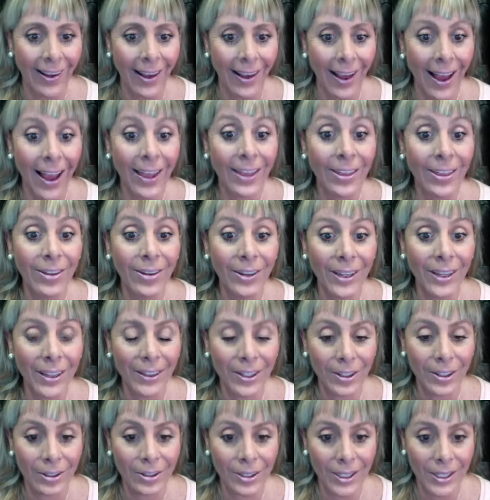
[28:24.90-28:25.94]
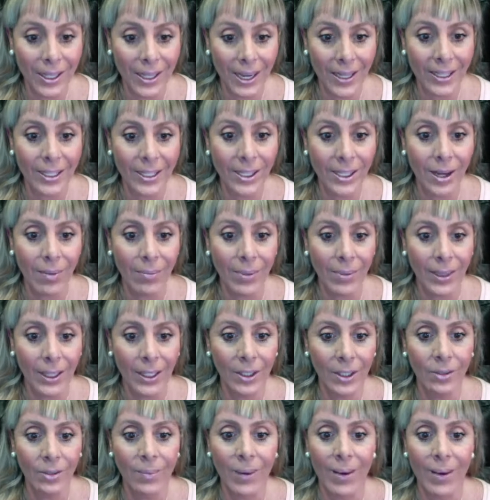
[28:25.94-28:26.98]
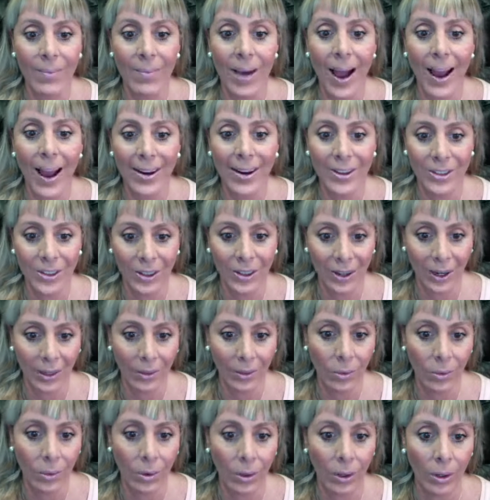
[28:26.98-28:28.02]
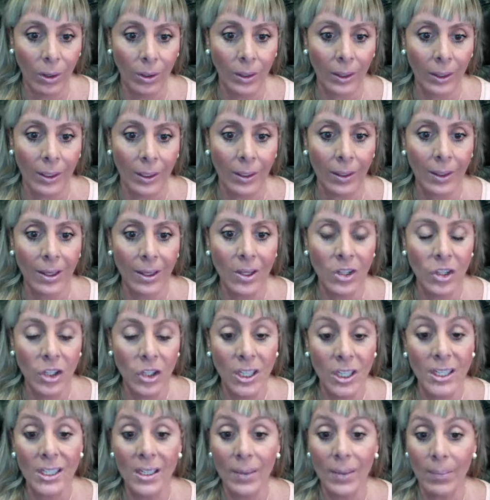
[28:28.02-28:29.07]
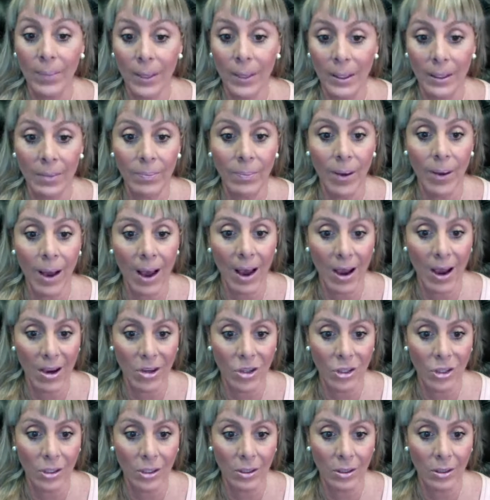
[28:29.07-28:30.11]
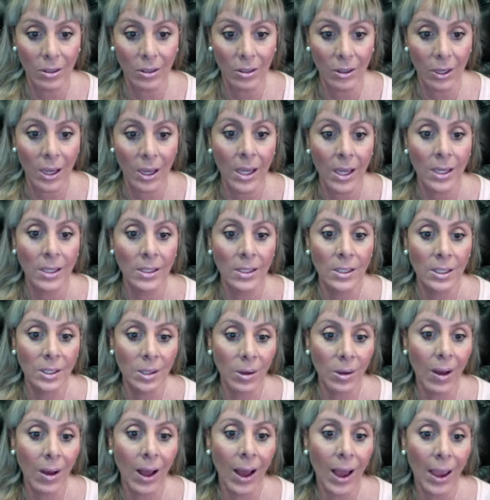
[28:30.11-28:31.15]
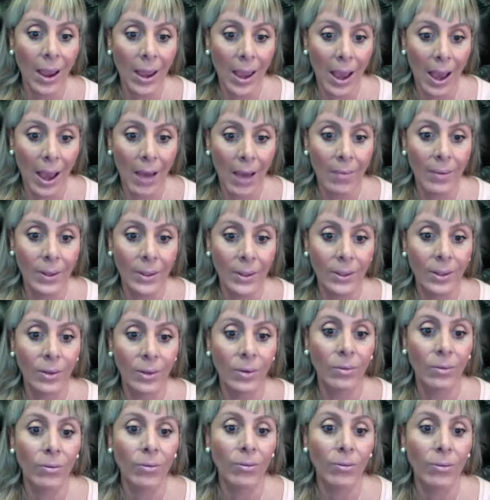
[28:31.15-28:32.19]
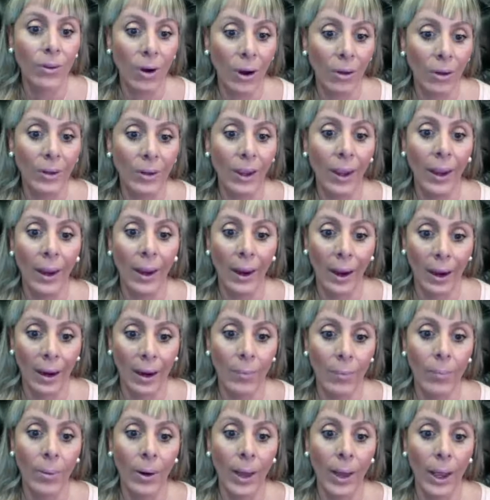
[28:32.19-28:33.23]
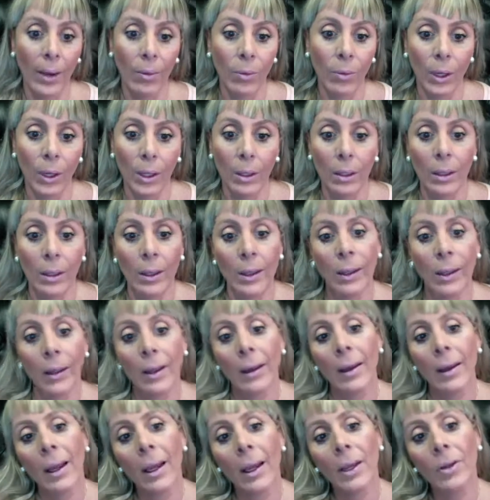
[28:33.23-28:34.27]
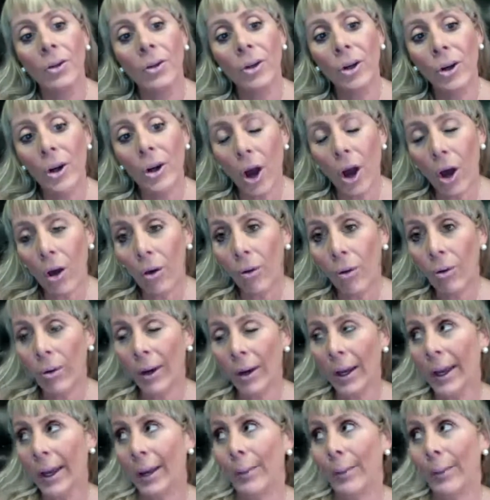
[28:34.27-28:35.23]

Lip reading: I do need to say something to my manager at work. She's a bit impatient, so I haven't confronted her, but I will. You know,